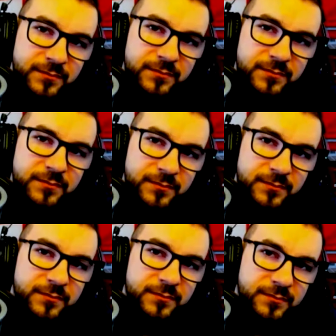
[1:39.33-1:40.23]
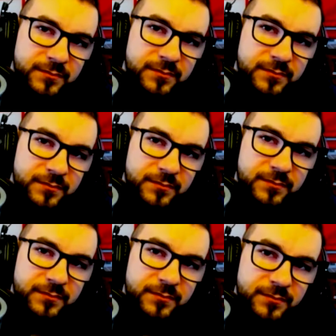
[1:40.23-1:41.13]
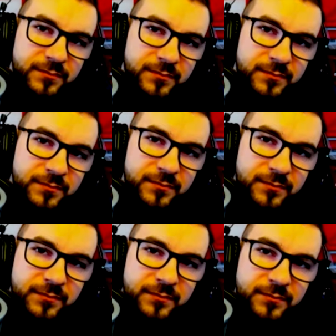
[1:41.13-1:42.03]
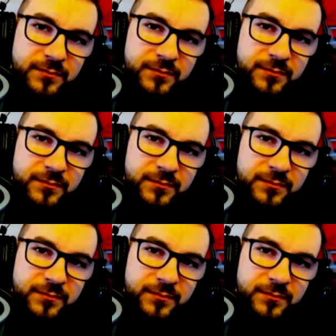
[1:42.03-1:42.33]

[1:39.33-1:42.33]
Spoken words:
The person shown says nothing.